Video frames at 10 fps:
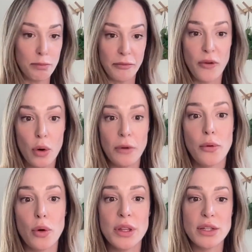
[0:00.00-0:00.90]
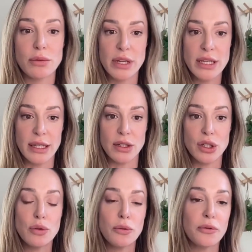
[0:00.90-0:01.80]
for this reason,
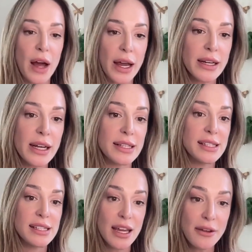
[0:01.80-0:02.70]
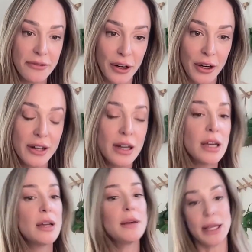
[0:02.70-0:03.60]
to find a safer
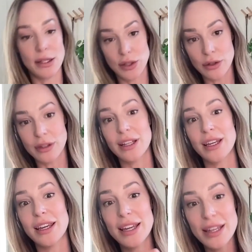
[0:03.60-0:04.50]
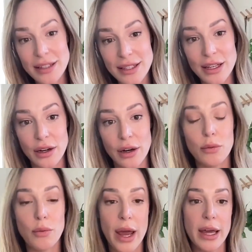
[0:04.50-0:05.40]
and certainly
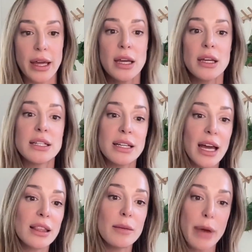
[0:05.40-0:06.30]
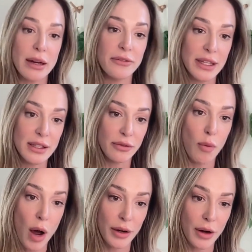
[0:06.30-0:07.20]
easier way to get the benefits of
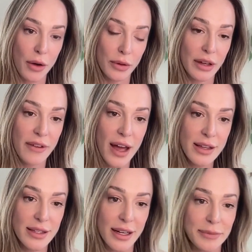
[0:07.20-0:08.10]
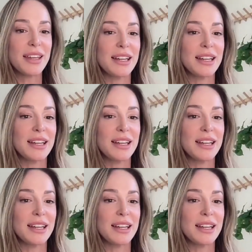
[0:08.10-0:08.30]
water only fasting.